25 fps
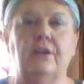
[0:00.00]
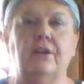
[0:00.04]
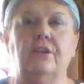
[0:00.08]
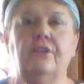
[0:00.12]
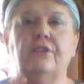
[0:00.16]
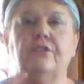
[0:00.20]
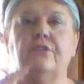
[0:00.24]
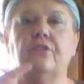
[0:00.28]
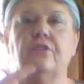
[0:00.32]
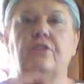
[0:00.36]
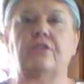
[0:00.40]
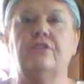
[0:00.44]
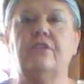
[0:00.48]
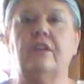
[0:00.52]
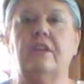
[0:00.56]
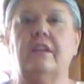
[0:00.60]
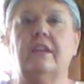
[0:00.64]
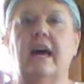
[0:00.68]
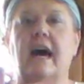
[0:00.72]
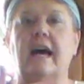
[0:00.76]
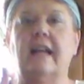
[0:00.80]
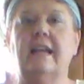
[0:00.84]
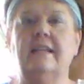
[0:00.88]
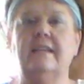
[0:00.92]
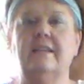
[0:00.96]
So there's a
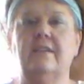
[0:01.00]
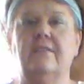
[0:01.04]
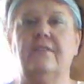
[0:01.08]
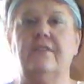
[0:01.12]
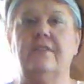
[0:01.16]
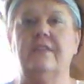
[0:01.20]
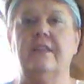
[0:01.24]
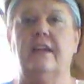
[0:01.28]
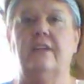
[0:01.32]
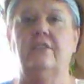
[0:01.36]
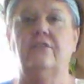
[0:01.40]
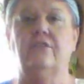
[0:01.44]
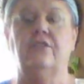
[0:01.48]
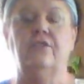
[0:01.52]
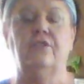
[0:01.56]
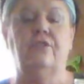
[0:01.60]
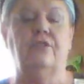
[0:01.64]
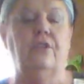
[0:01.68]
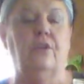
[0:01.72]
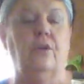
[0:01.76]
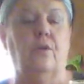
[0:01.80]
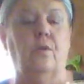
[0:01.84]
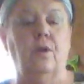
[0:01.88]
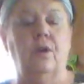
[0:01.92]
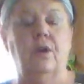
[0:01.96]
lot of different things you can
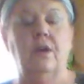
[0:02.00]
do.